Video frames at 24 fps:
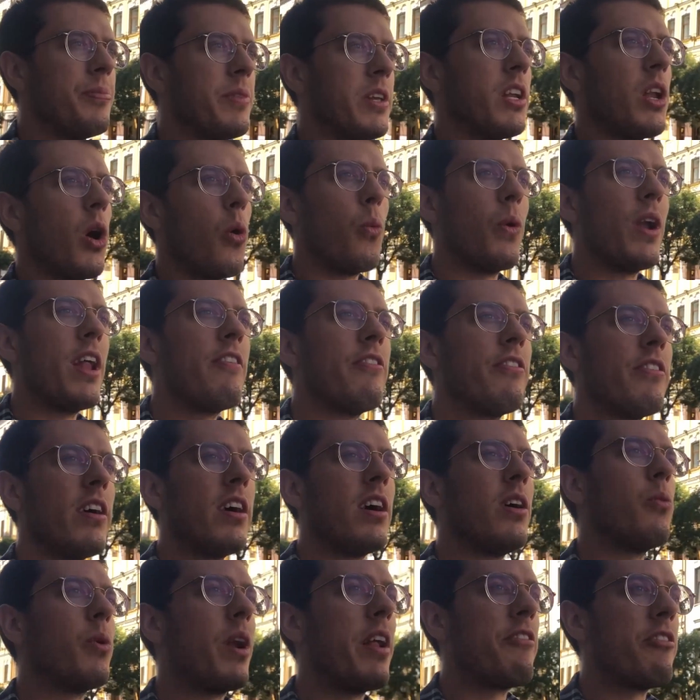You know,
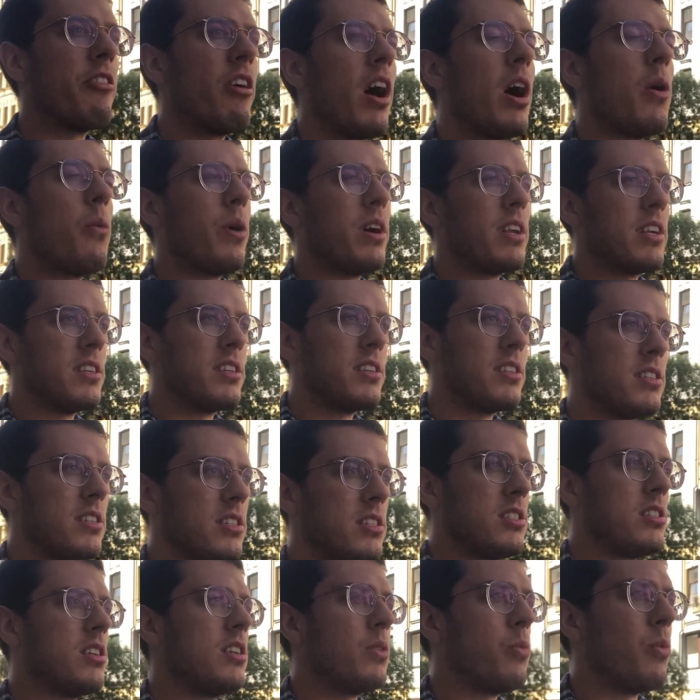whenever whenever I went,
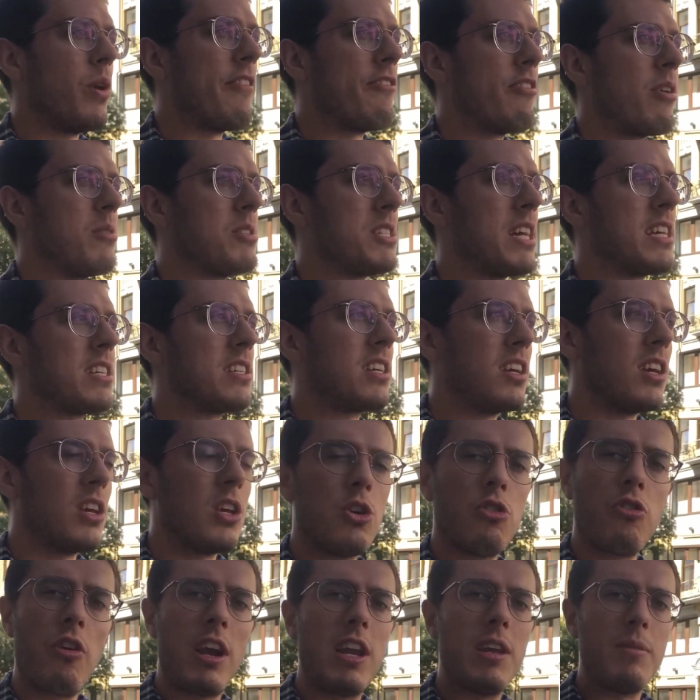whenever I was asking a
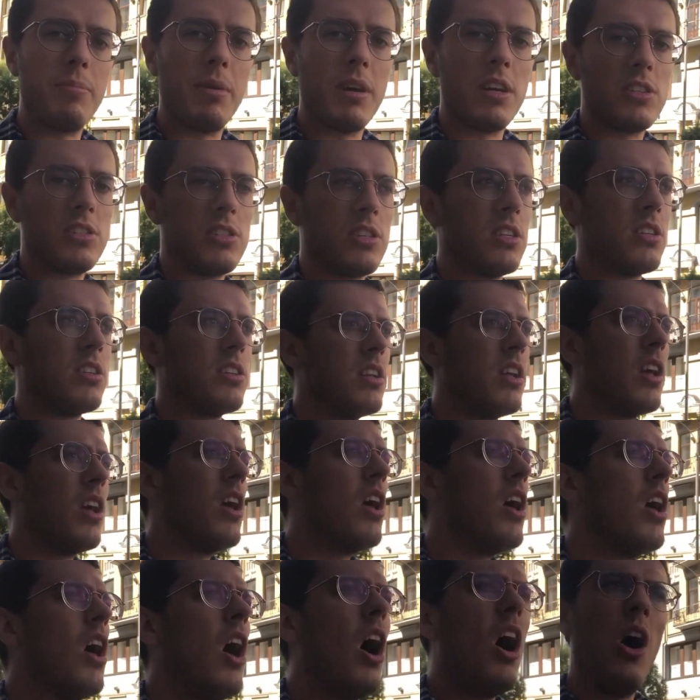Ukrainian person,
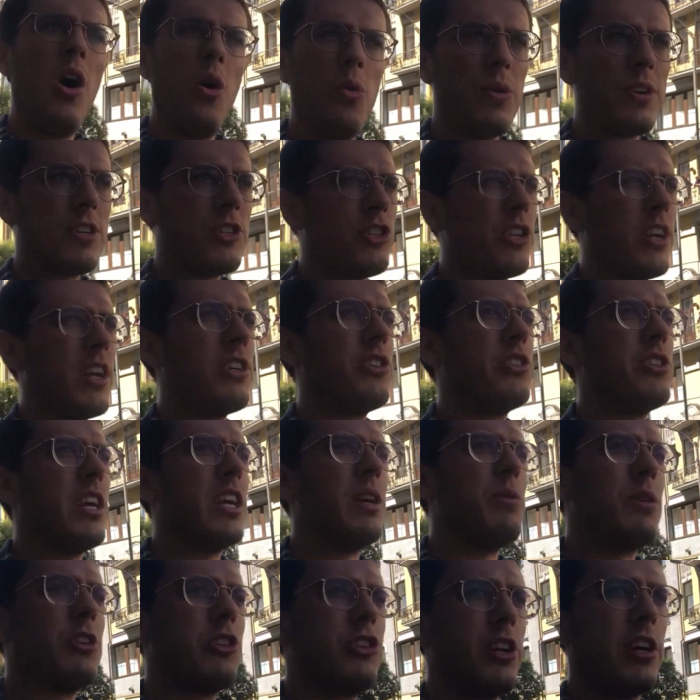oh, what should I see,
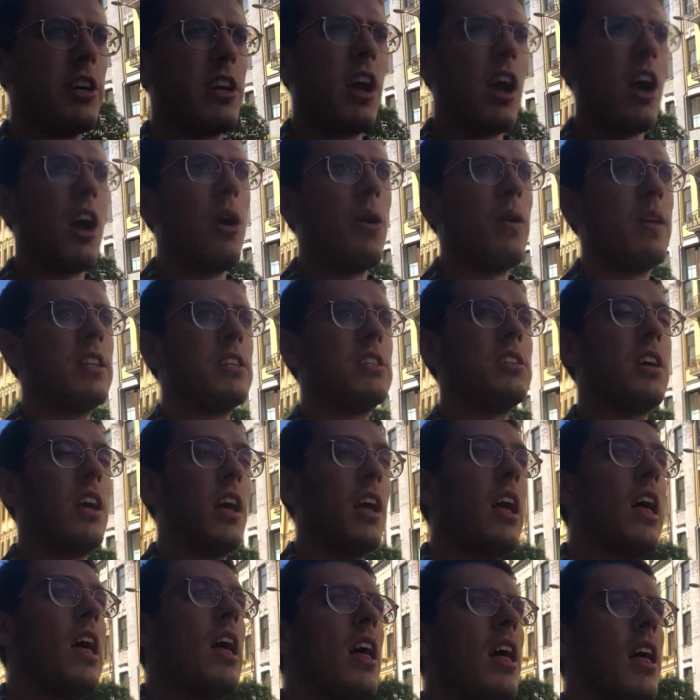where should I go, and,
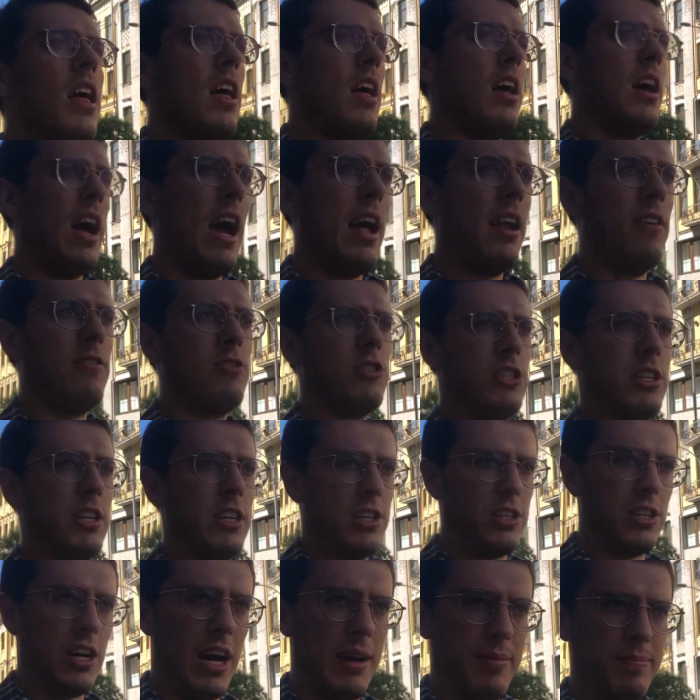and obviously
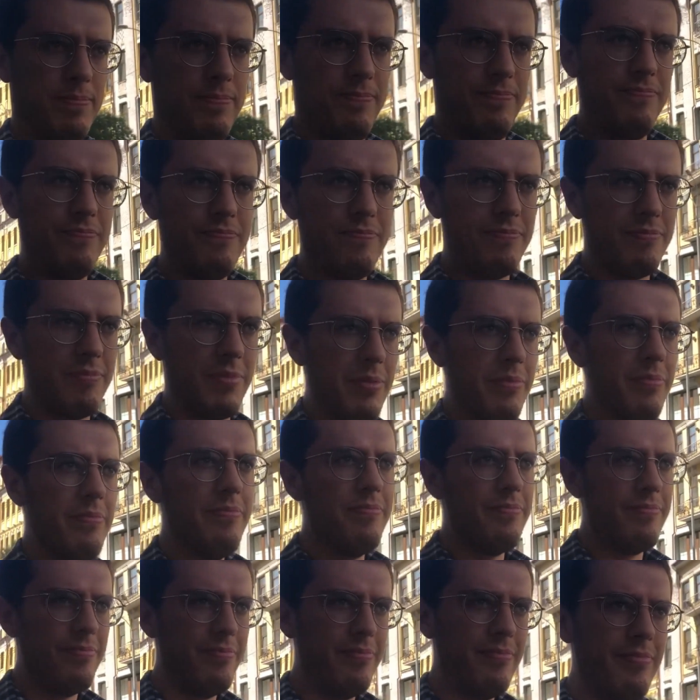because I'm
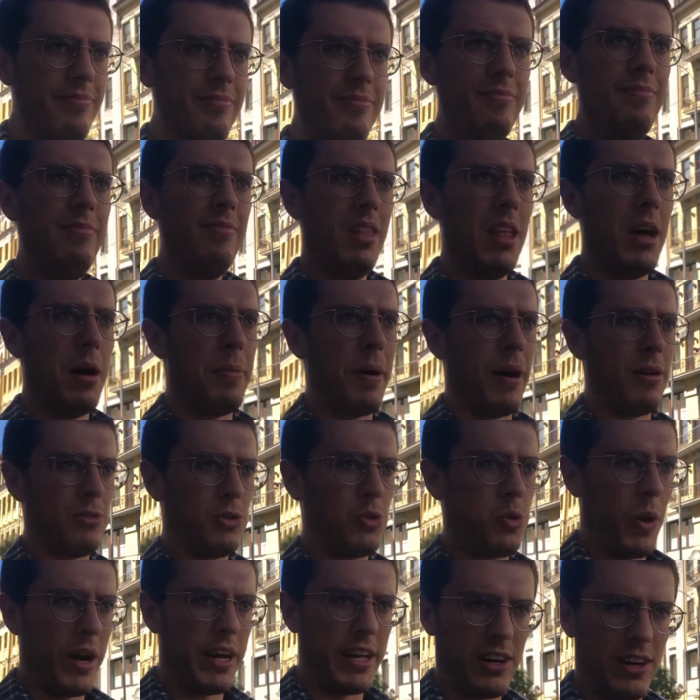about
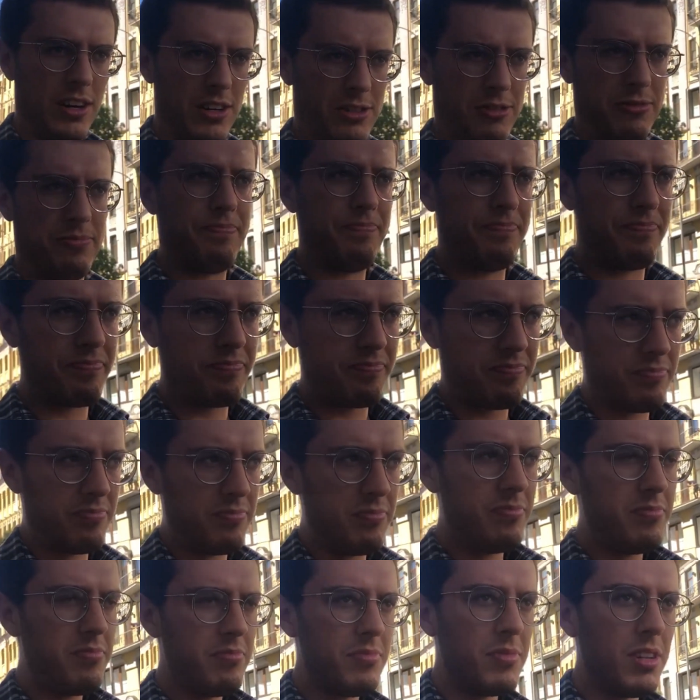twenty odd,
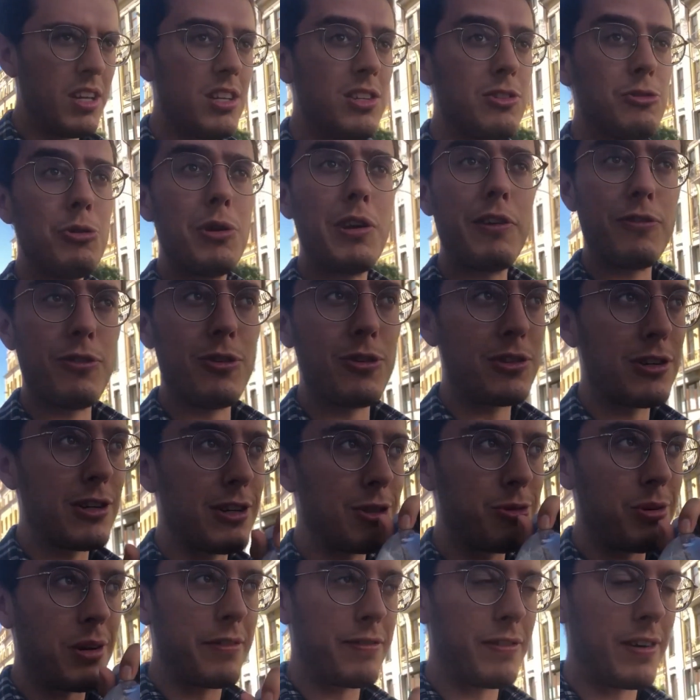twenty-four, twenty,
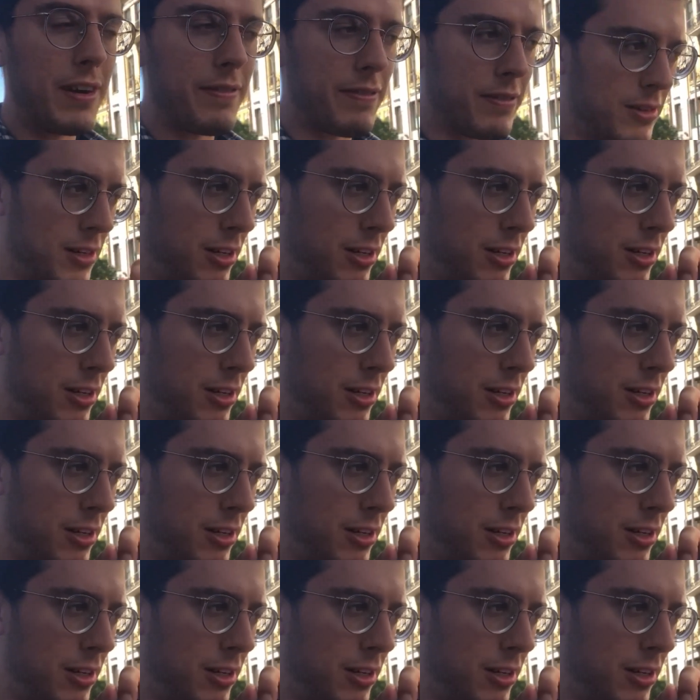twenty-five,